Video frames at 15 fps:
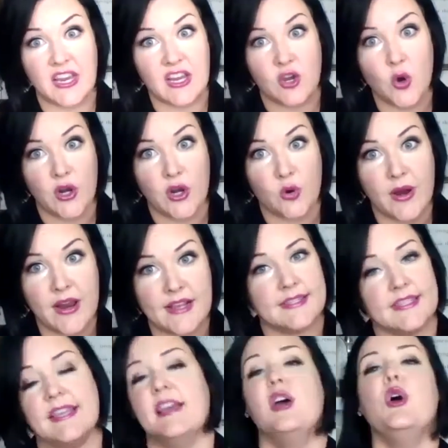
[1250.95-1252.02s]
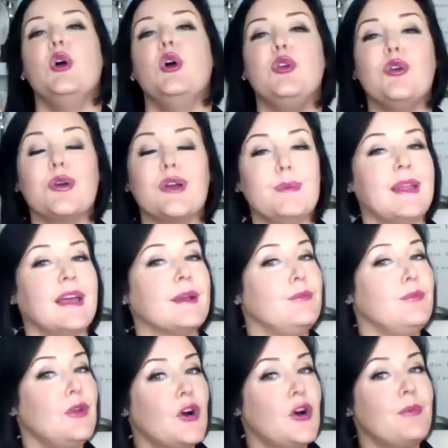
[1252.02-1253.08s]
like going crazy. You're going to be like,
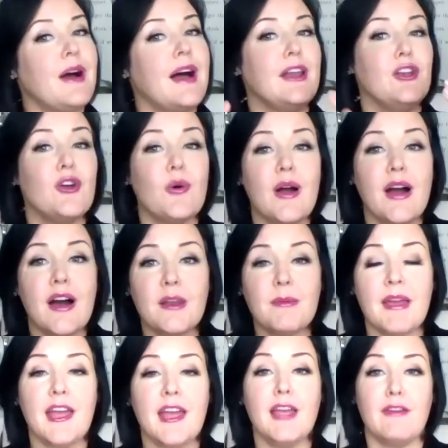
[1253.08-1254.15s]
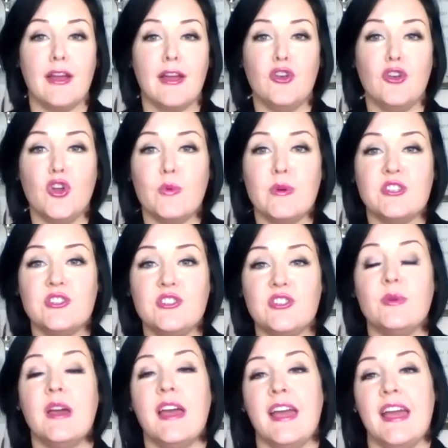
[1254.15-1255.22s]
nope, I know how to behave. I know what to do.